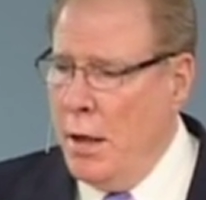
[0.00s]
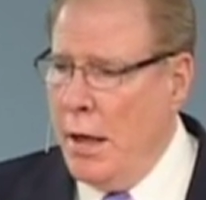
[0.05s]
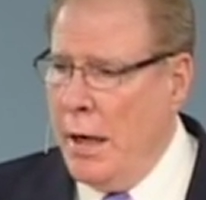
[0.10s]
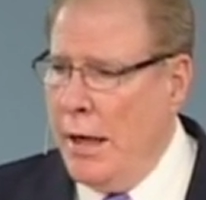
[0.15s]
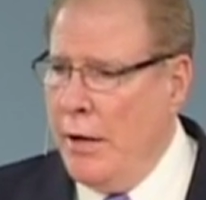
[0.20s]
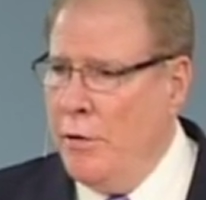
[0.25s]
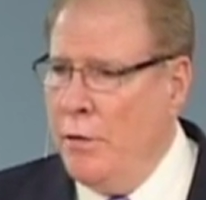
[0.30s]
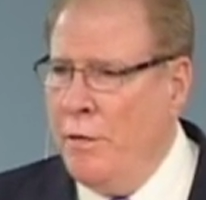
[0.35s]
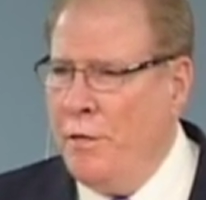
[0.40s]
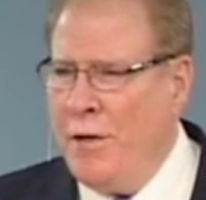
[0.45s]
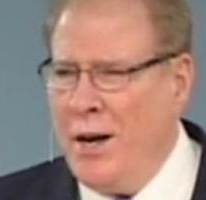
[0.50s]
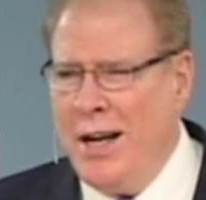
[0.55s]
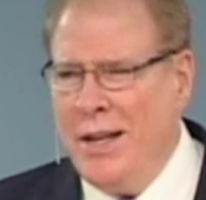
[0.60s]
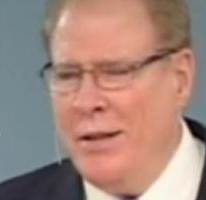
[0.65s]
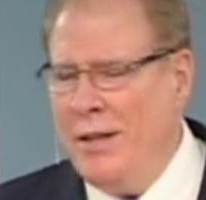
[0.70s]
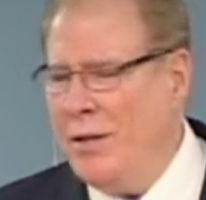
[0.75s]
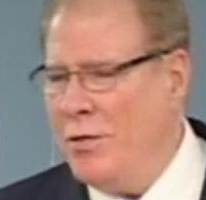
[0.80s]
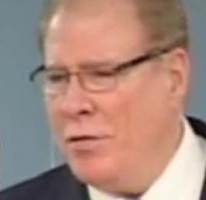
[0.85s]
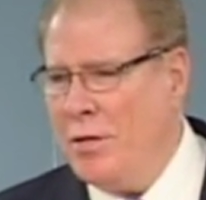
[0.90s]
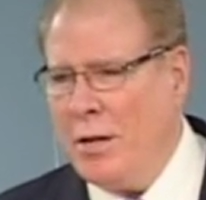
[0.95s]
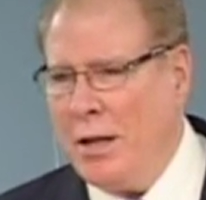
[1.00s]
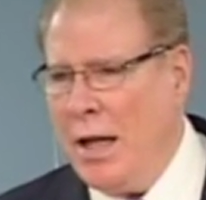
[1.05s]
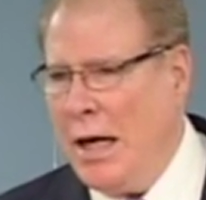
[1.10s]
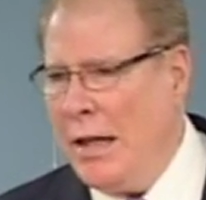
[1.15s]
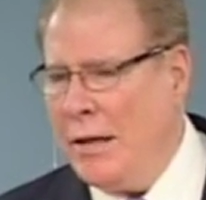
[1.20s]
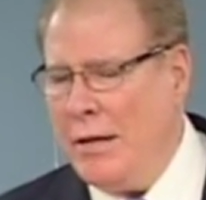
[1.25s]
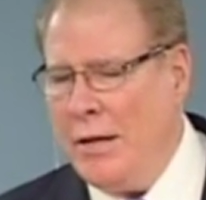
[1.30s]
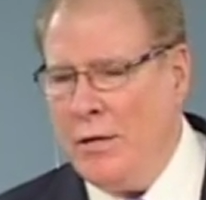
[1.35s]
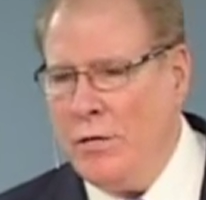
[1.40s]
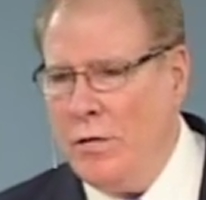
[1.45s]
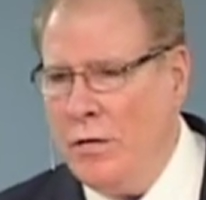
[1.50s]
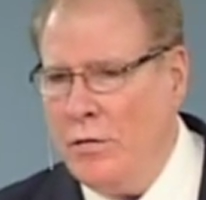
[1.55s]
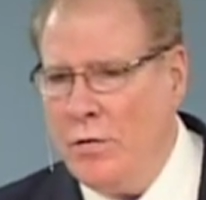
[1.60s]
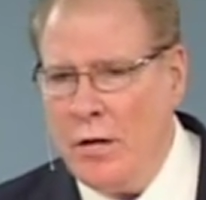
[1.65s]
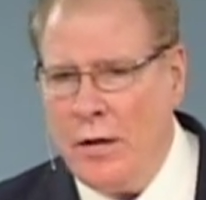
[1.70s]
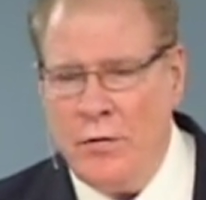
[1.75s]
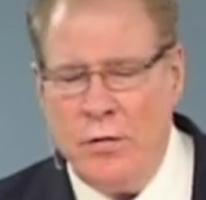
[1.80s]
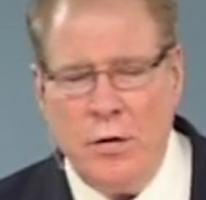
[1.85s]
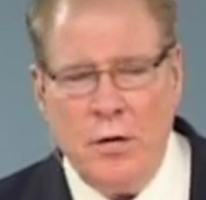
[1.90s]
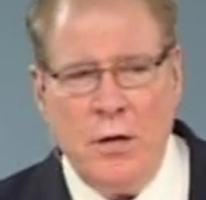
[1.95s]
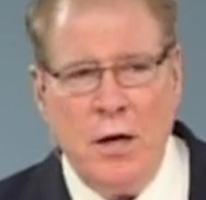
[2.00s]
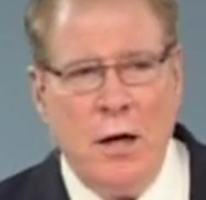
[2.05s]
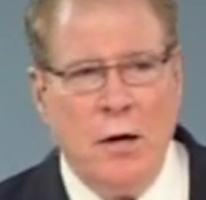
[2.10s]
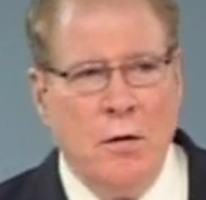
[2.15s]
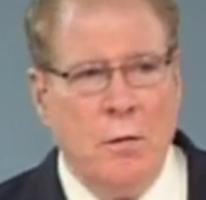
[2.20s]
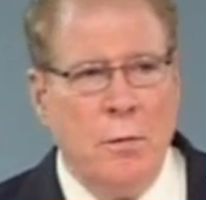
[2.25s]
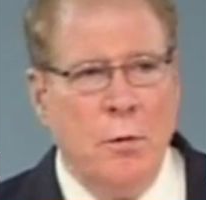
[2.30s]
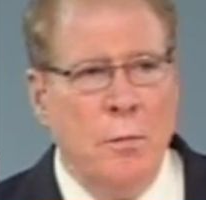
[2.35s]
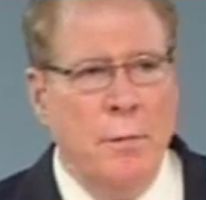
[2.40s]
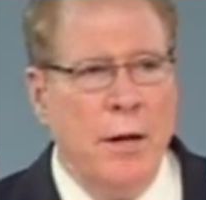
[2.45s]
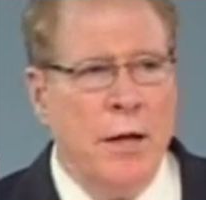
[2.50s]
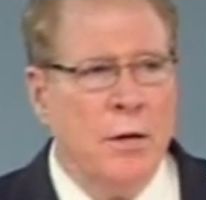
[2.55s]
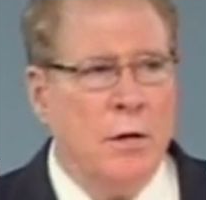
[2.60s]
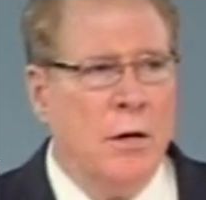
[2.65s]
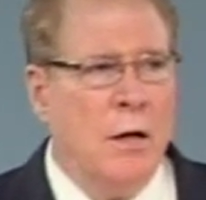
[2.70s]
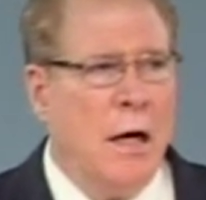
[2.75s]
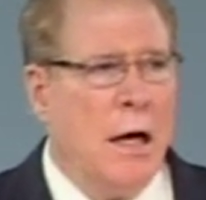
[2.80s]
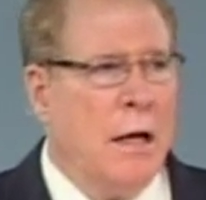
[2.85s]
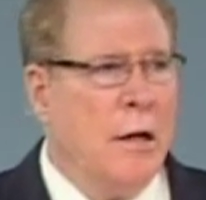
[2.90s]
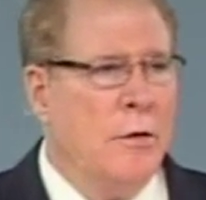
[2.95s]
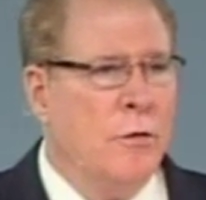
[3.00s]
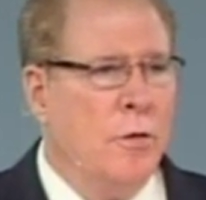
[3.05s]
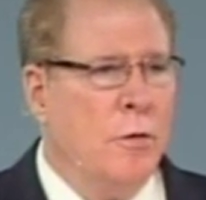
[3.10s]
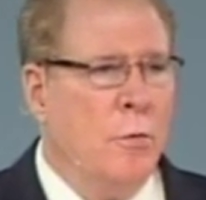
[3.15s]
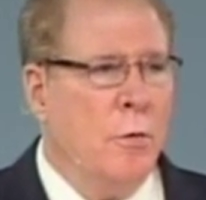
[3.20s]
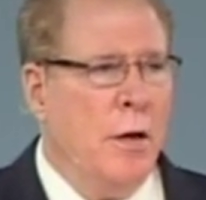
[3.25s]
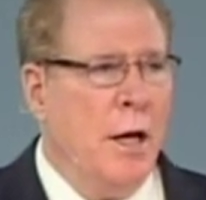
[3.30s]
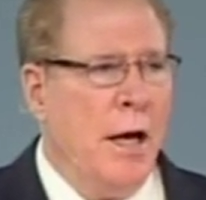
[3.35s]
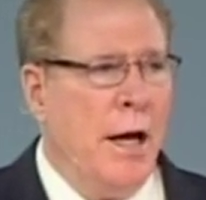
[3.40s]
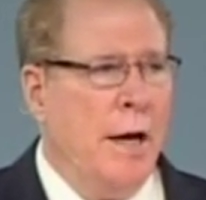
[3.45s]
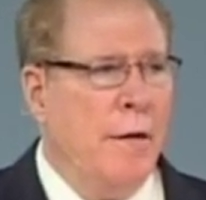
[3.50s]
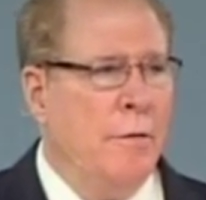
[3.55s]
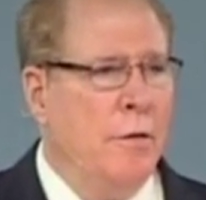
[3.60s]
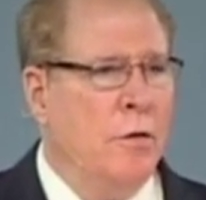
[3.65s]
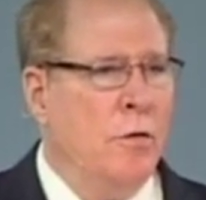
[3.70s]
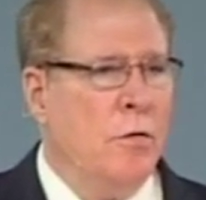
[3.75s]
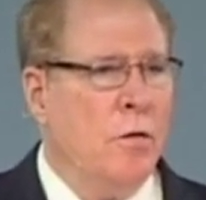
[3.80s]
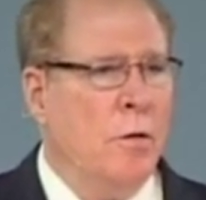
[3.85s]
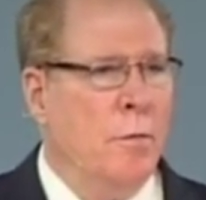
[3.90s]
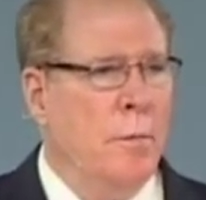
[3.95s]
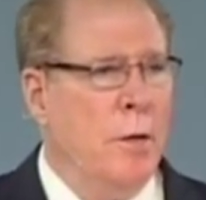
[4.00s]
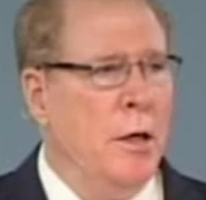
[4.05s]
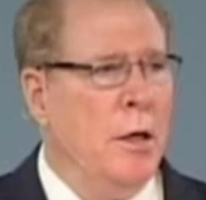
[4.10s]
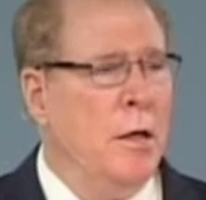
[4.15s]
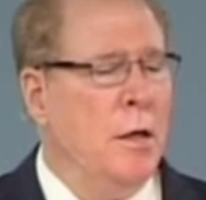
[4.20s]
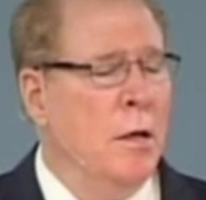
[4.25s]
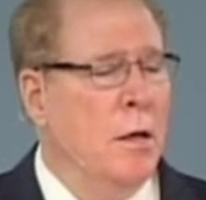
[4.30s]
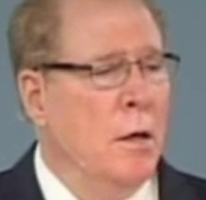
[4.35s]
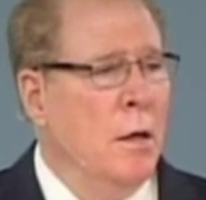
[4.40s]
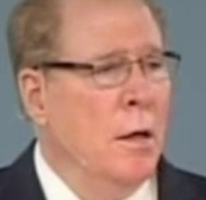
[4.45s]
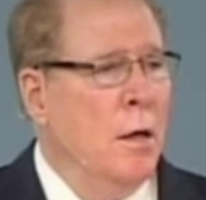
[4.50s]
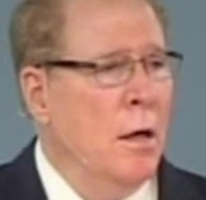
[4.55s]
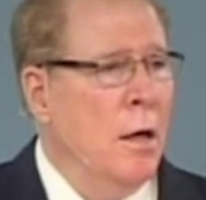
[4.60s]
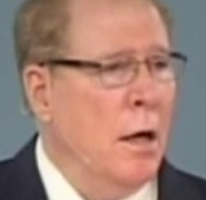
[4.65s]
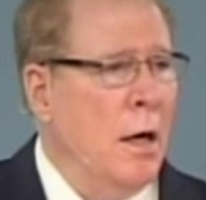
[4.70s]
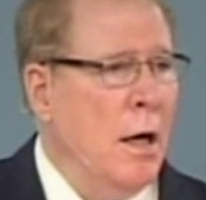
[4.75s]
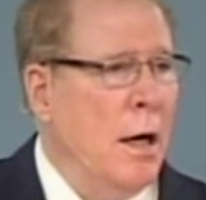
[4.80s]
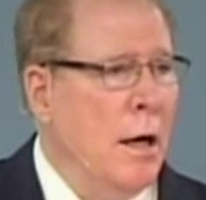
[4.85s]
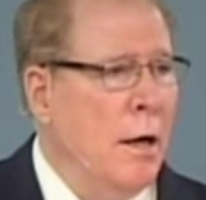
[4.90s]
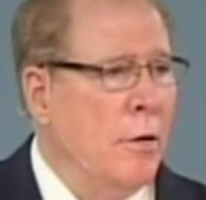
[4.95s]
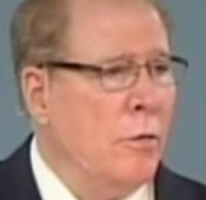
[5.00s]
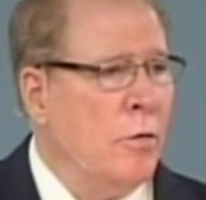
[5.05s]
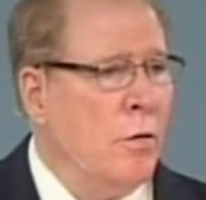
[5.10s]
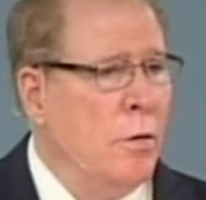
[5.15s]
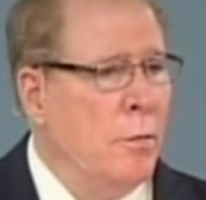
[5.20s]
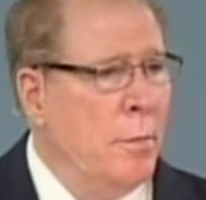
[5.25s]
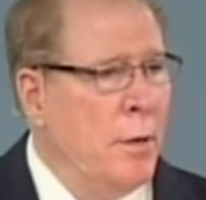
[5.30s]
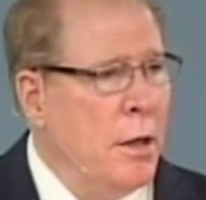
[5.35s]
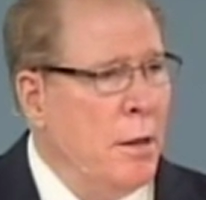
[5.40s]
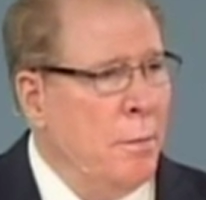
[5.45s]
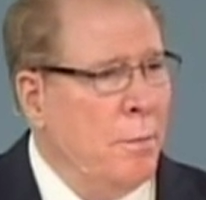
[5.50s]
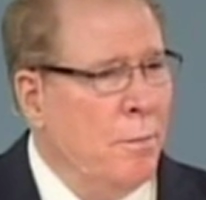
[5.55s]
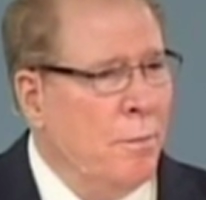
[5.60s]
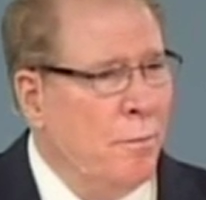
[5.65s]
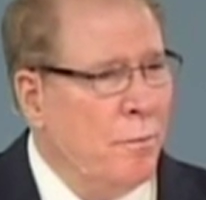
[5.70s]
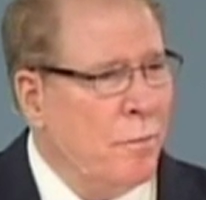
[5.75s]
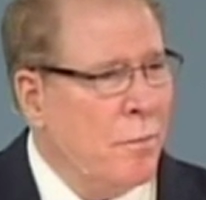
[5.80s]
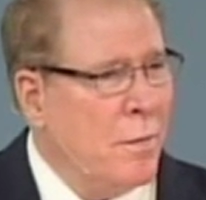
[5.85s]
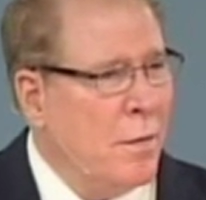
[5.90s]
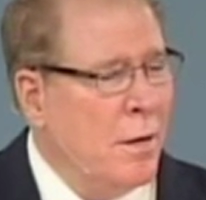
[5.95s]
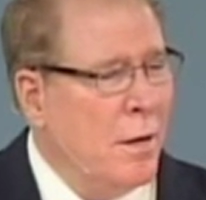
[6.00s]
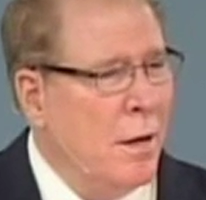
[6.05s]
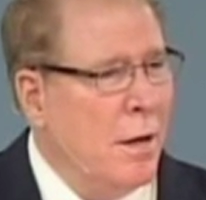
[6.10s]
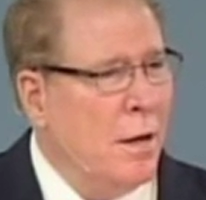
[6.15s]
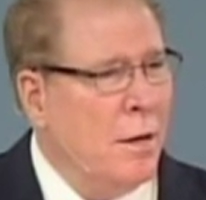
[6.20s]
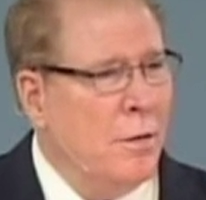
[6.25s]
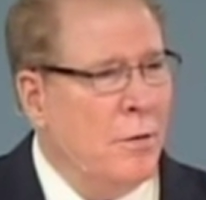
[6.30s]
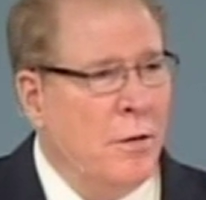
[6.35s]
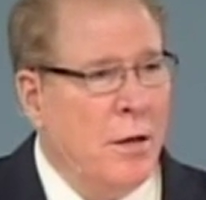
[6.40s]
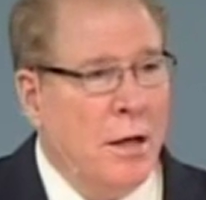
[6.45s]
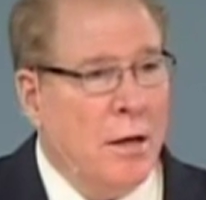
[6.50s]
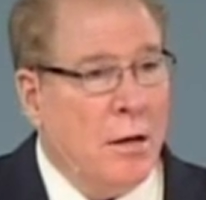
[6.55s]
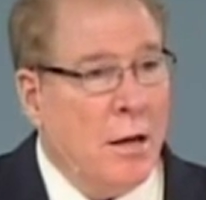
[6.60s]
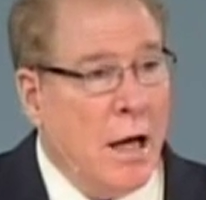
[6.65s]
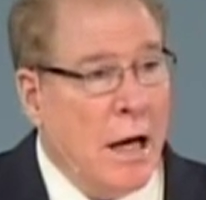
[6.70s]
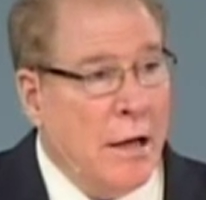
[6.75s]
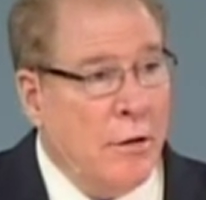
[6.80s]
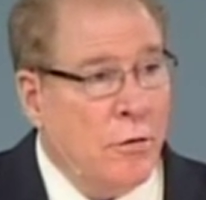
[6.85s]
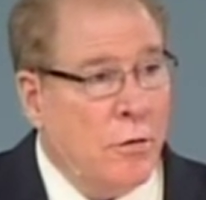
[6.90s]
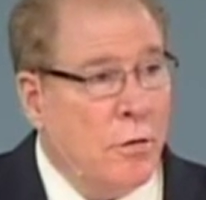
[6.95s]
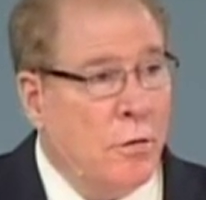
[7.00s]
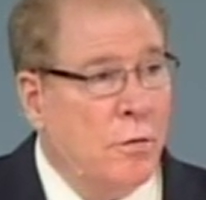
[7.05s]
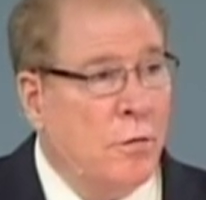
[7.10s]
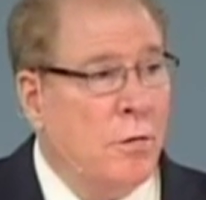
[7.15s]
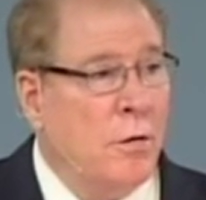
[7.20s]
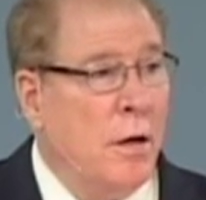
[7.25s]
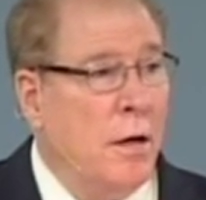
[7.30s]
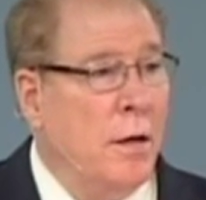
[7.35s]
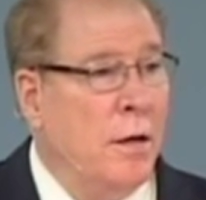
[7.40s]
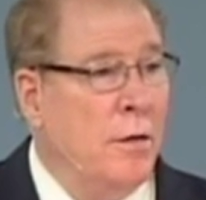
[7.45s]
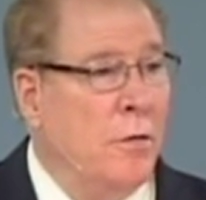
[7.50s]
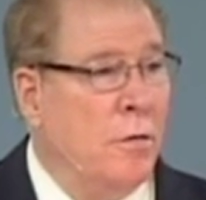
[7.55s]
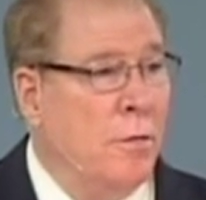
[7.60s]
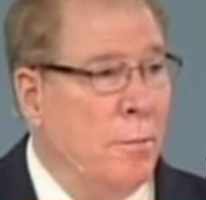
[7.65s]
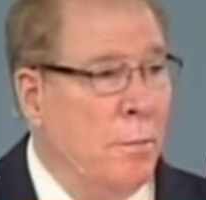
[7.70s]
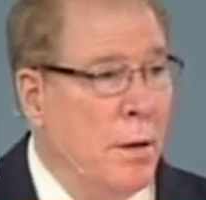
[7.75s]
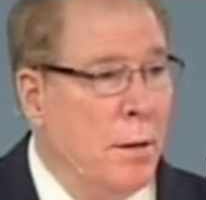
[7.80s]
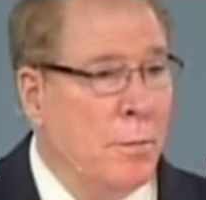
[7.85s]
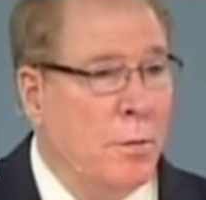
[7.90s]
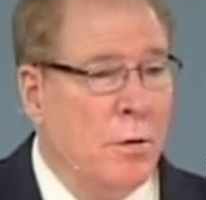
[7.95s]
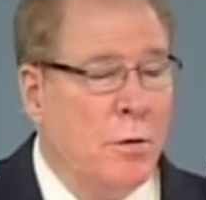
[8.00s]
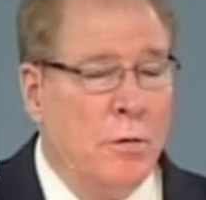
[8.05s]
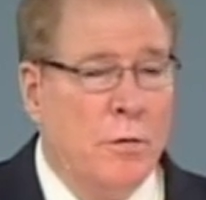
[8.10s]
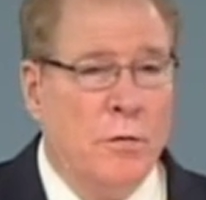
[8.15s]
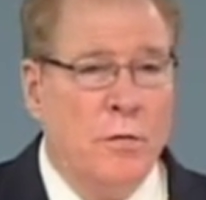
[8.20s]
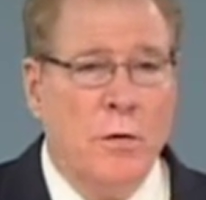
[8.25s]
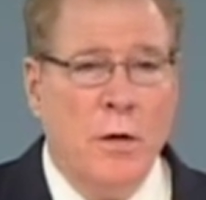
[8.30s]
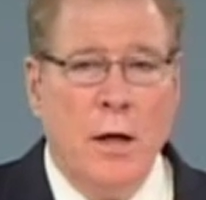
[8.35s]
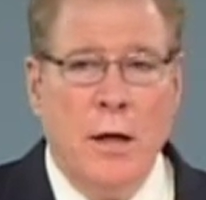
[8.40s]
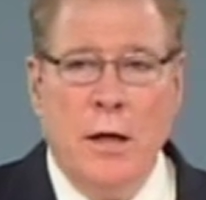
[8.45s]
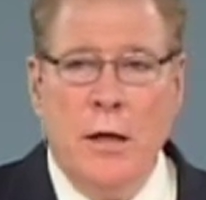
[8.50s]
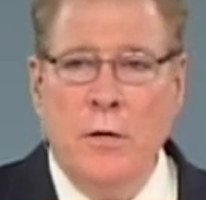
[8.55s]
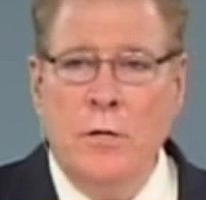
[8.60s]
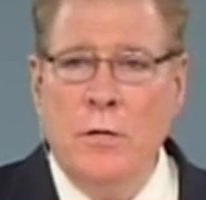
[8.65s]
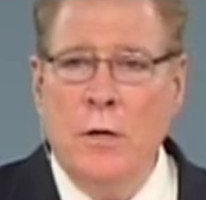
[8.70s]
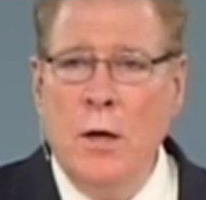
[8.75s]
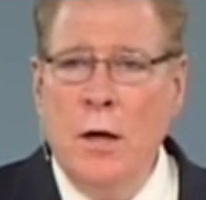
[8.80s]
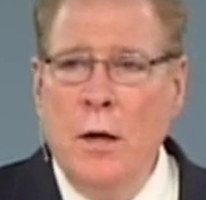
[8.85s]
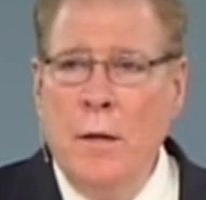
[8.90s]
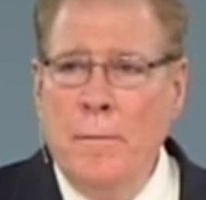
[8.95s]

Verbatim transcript: And you find this a lot. This is such a terrible methodology we have in so many uh, so many uh, theological studies and biblical studies,